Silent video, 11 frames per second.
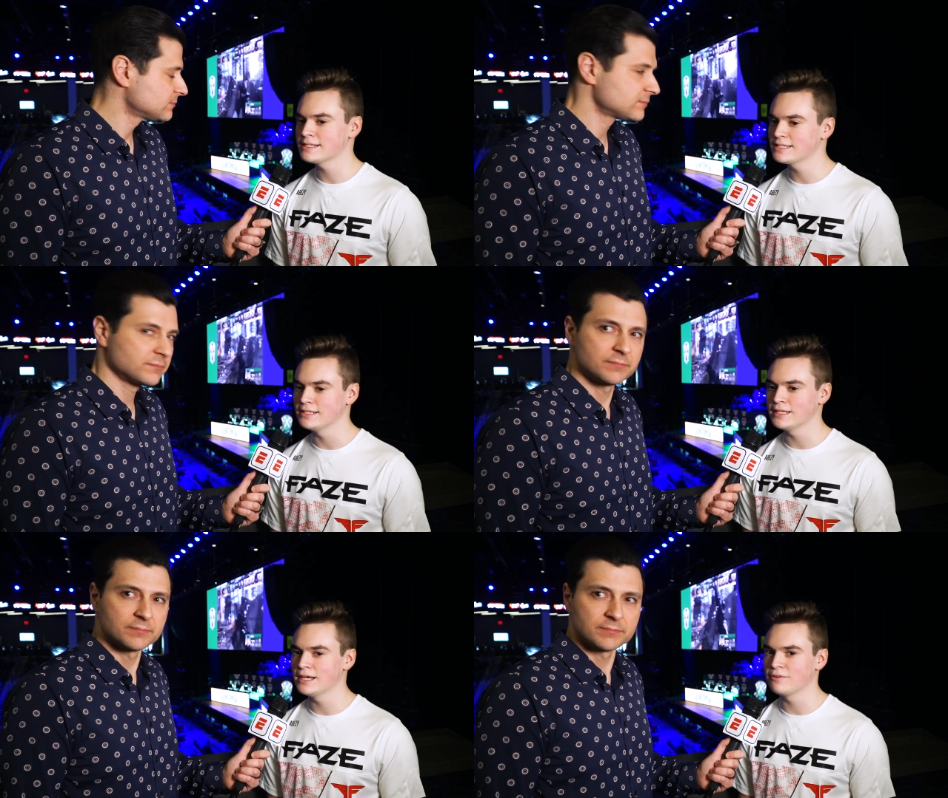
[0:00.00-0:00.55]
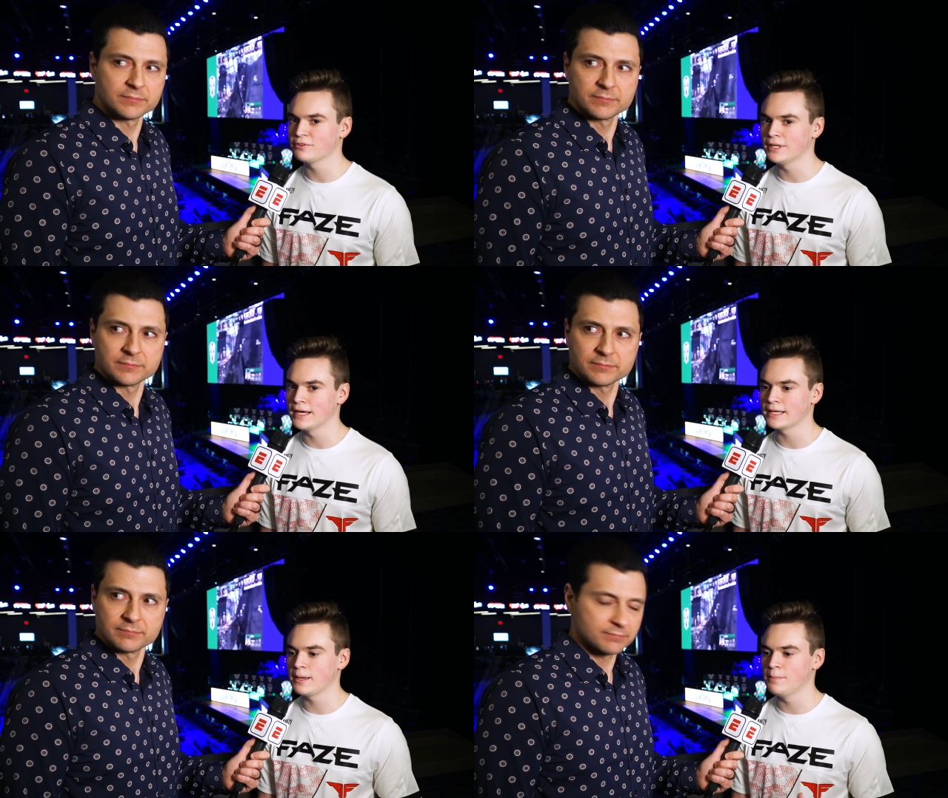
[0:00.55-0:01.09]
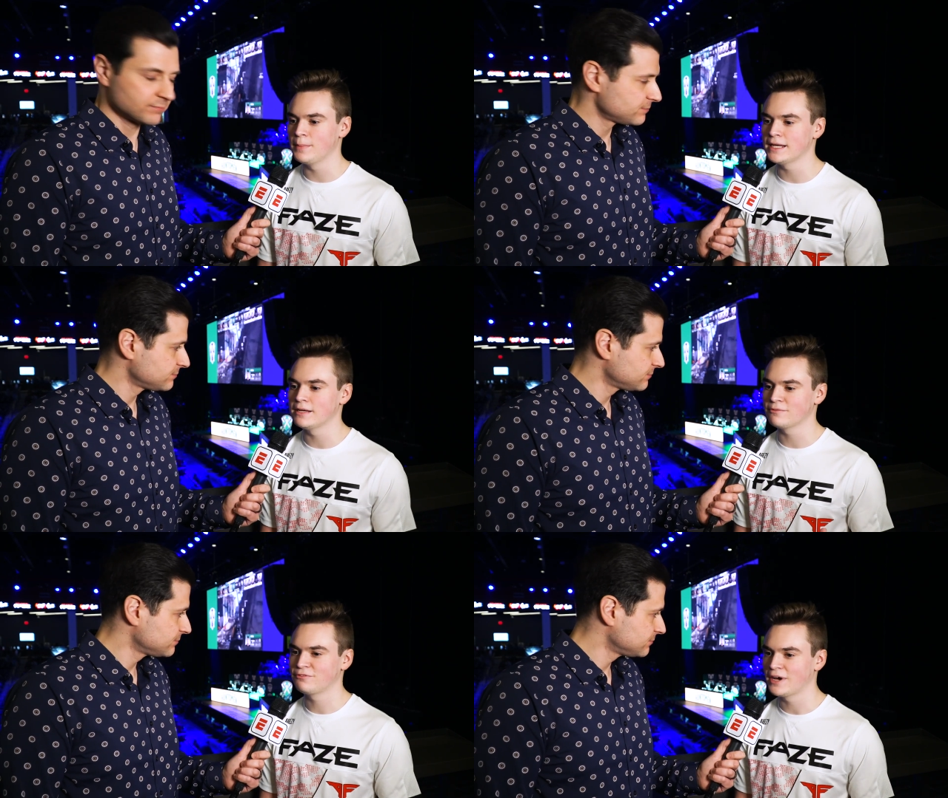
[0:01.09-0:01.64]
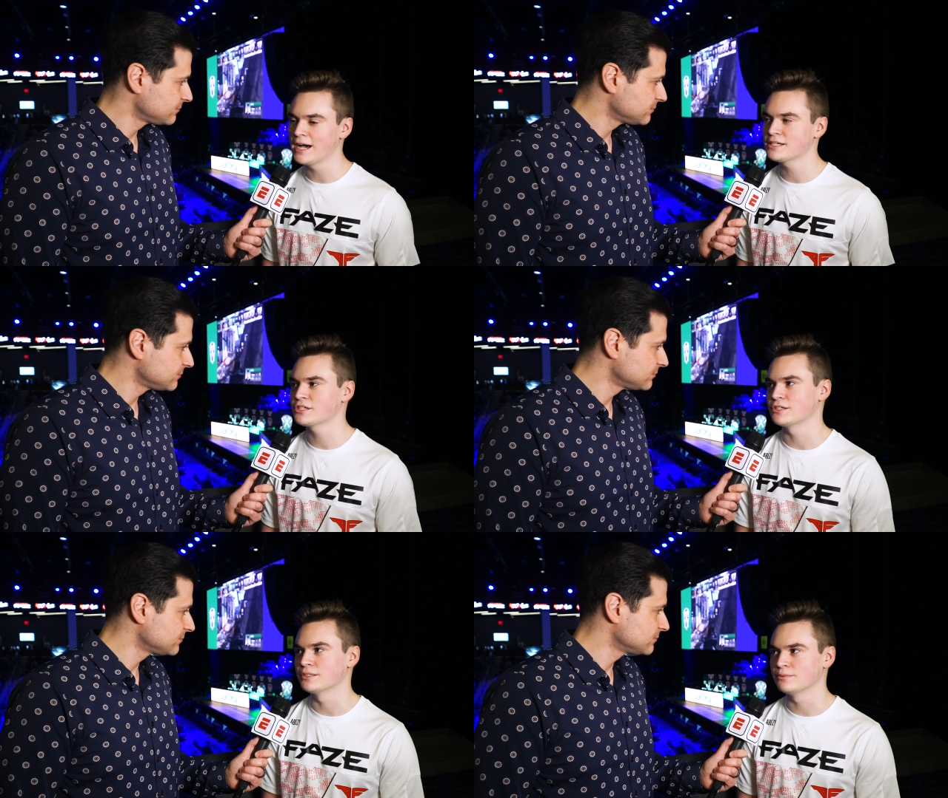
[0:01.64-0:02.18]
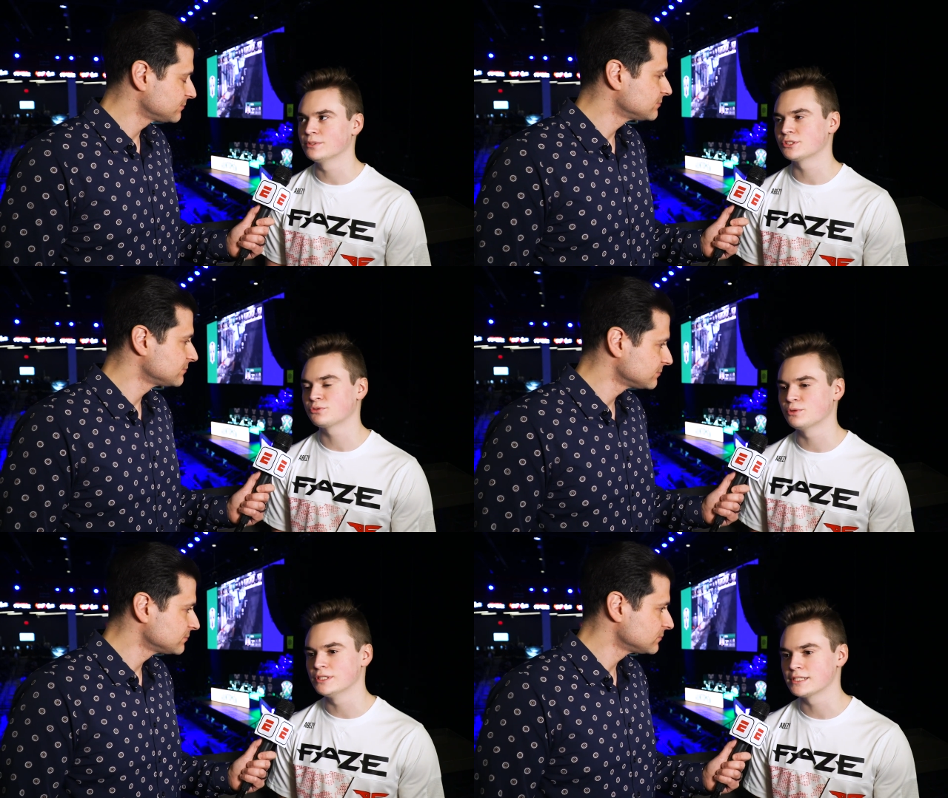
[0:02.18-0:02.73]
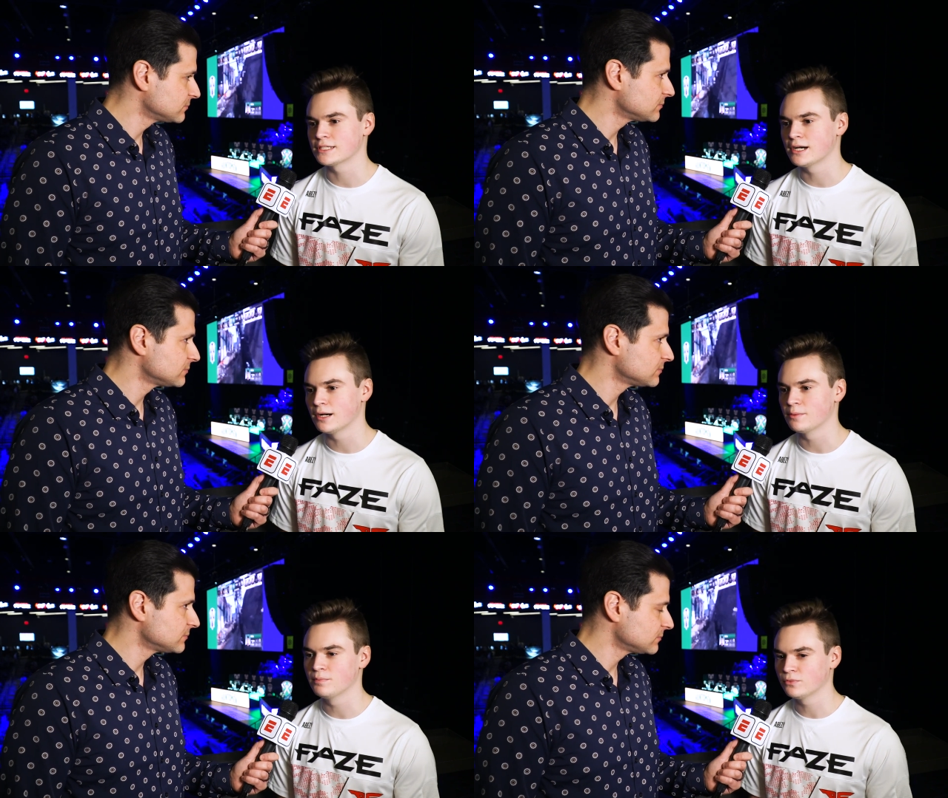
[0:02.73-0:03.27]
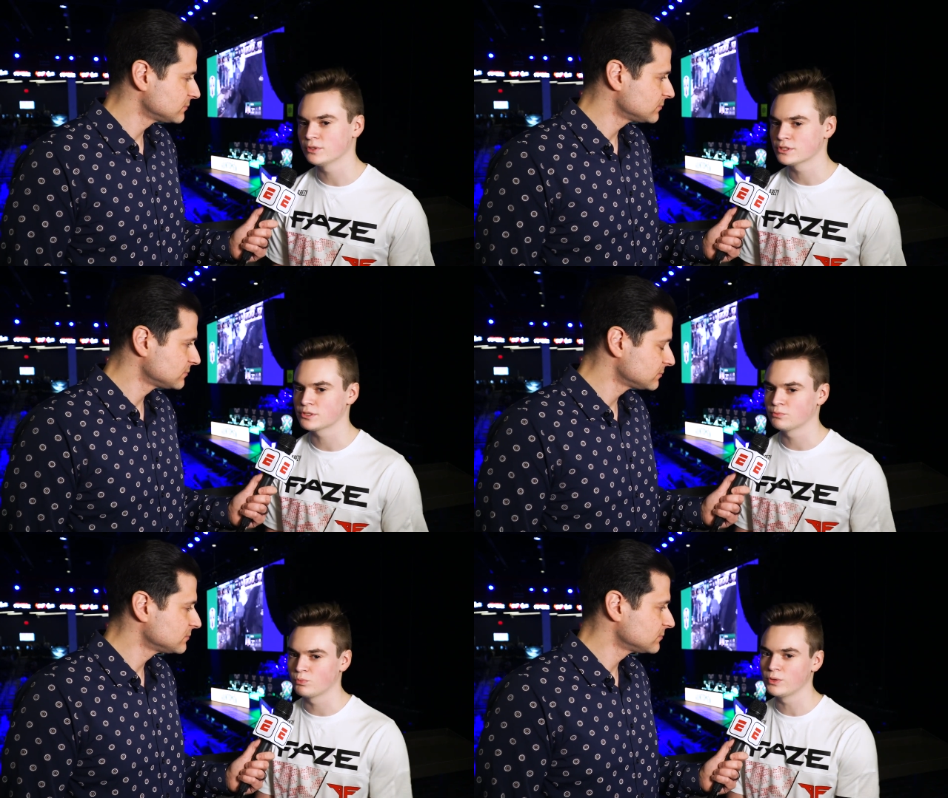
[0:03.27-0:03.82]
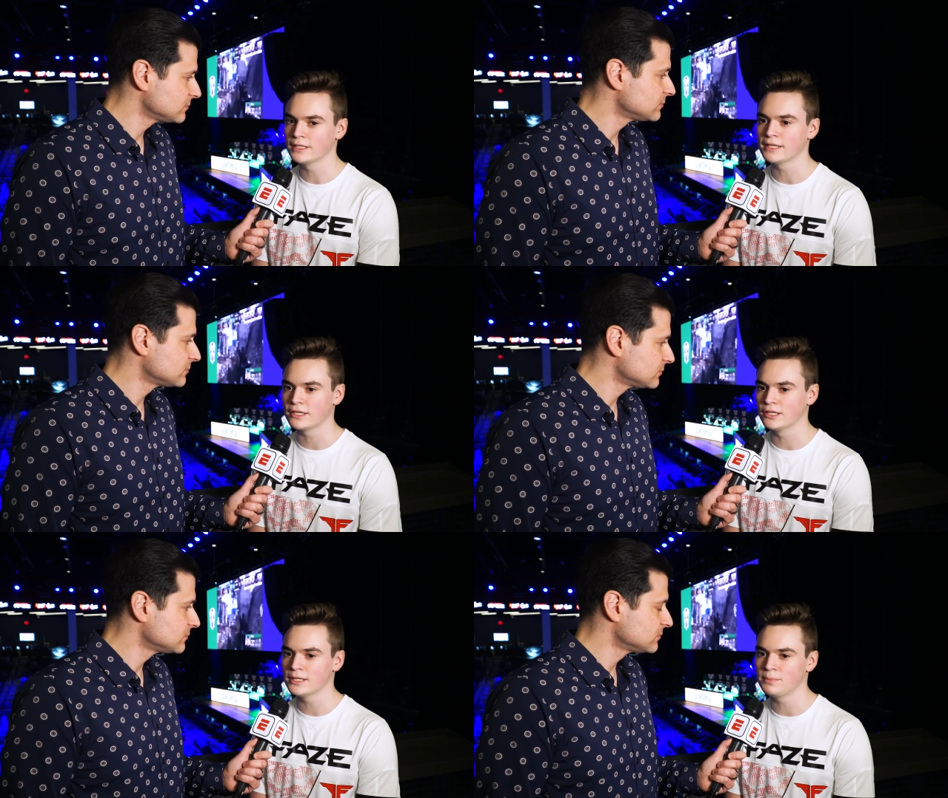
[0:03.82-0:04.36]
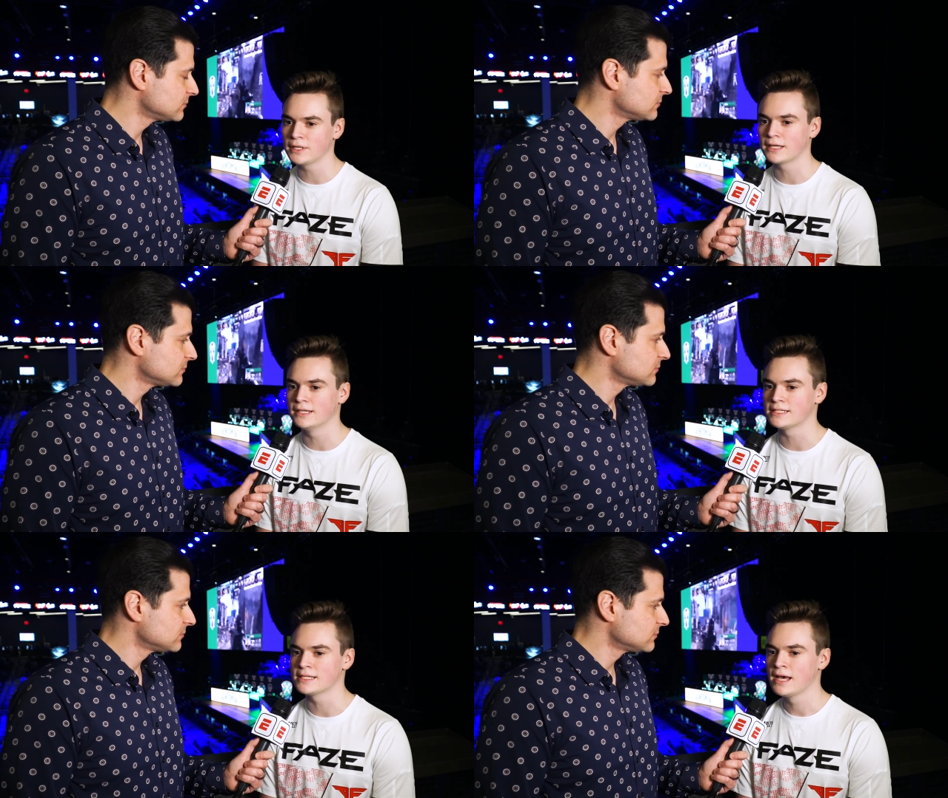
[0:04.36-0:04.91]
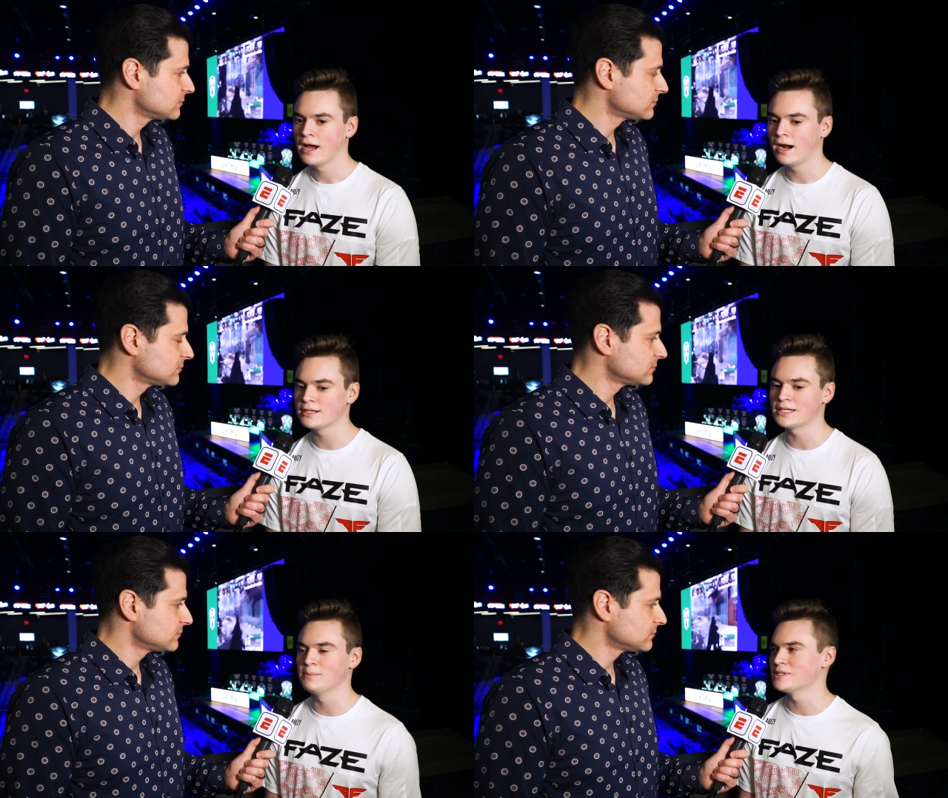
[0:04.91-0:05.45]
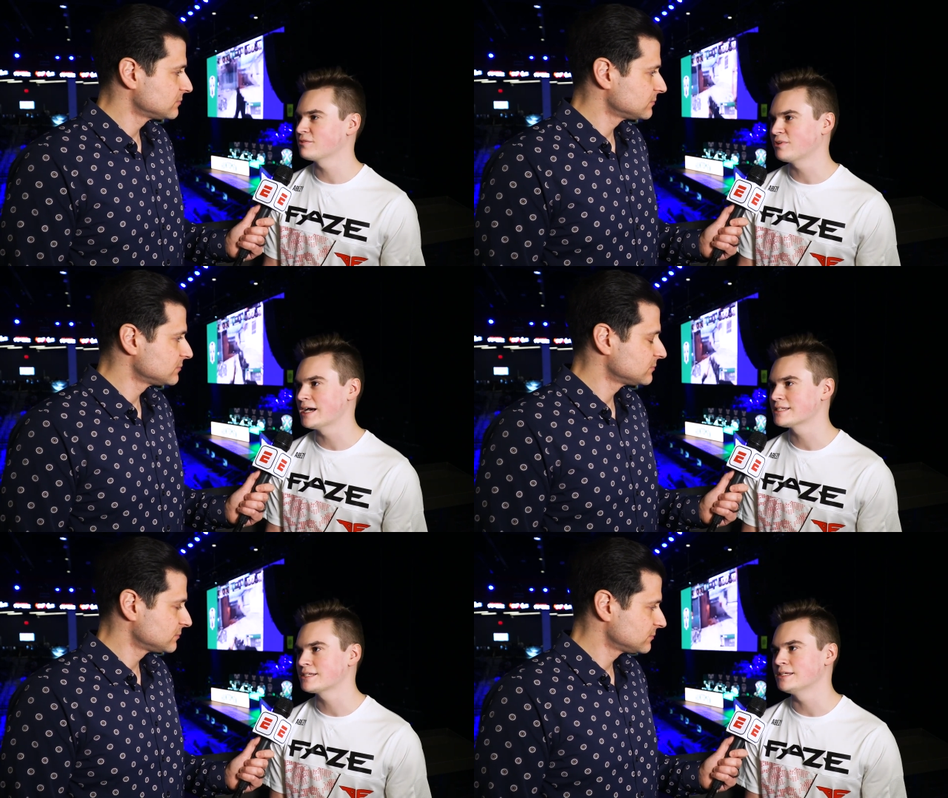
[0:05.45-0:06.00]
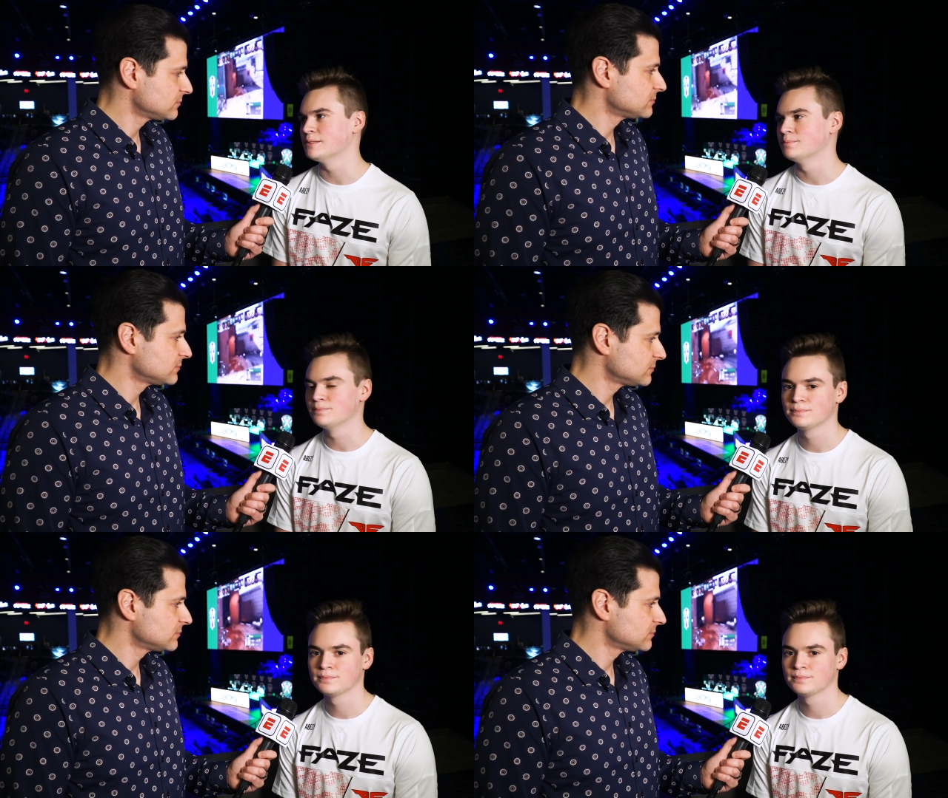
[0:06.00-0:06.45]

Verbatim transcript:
Speaker 1: S&D, I feel like it made it faster, which was really good, because our team is a fast team.